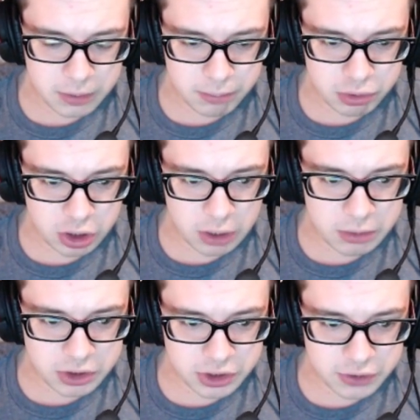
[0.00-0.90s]

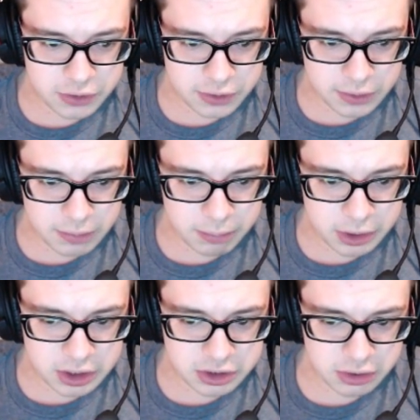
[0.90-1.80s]
Probably just
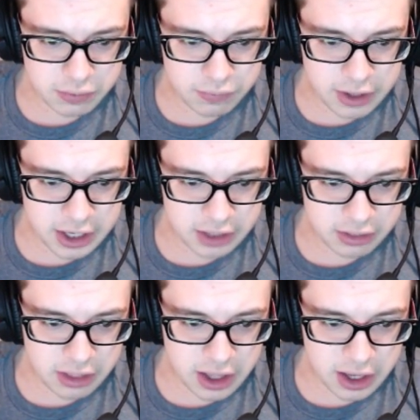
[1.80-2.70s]
because of the fact
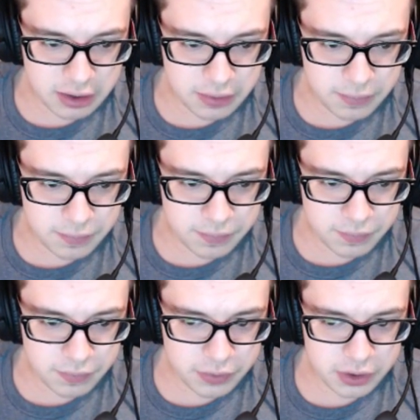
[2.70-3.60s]
that
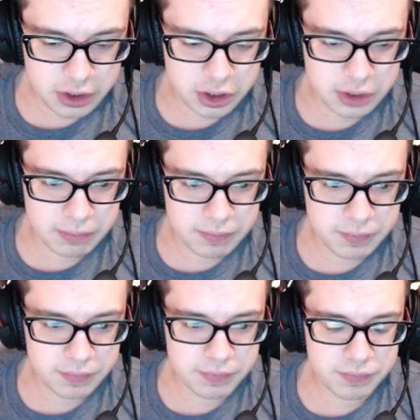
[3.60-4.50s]
um,
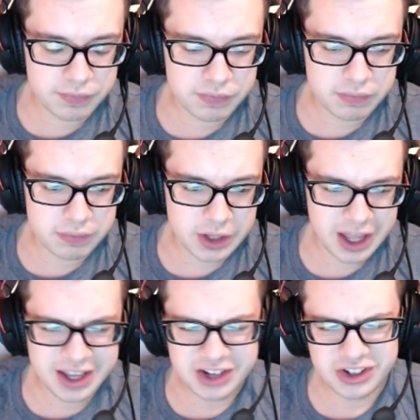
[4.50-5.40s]

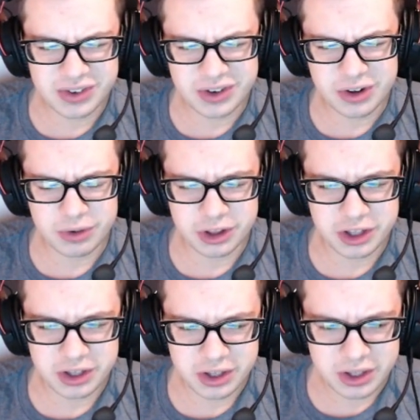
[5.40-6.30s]
I actually don't know really.